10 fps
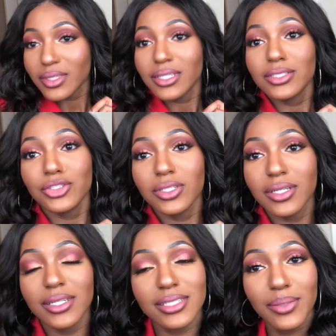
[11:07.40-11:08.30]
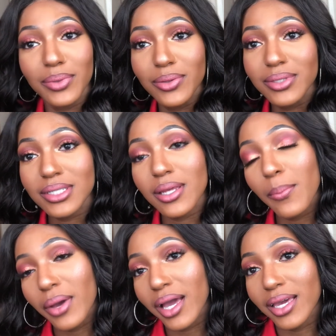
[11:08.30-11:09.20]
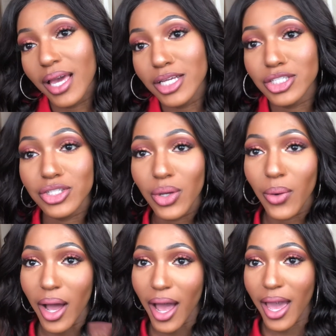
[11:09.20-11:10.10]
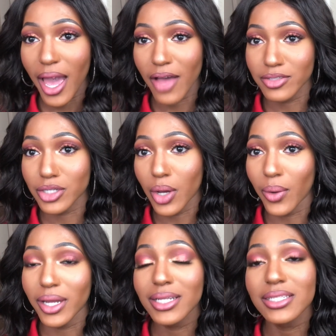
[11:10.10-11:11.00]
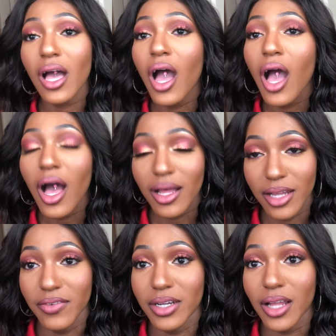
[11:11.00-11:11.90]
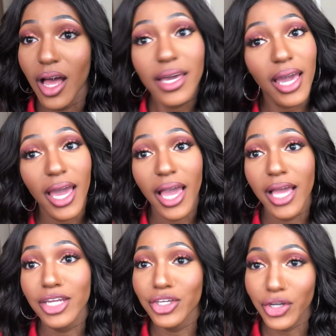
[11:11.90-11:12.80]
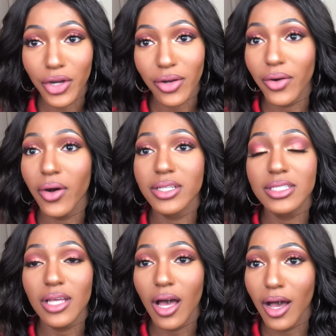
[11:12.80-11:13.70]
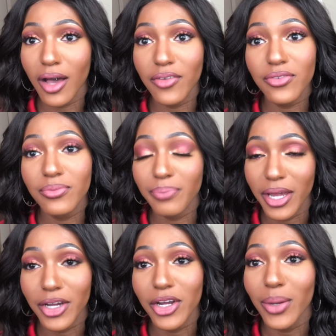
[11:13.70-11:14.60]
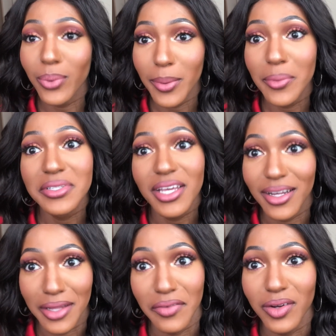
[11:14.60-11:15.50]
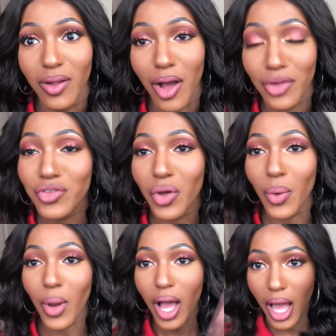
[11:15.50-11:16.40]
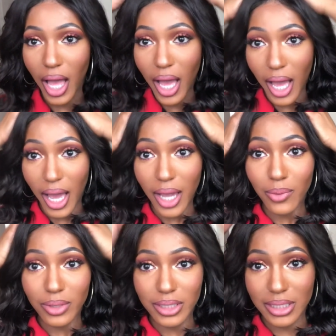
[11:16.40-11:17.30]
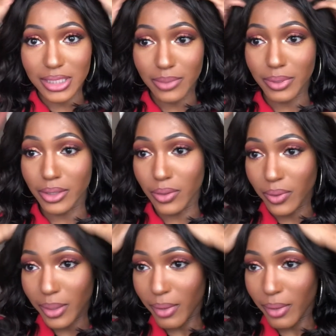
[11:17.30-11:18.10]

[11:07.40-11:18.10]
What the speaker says: She is a beaut. But yeah, so I have to go. It is 11 o'clock and your girl's pedicure appointment was at 11 o'clock, so I really need to be going.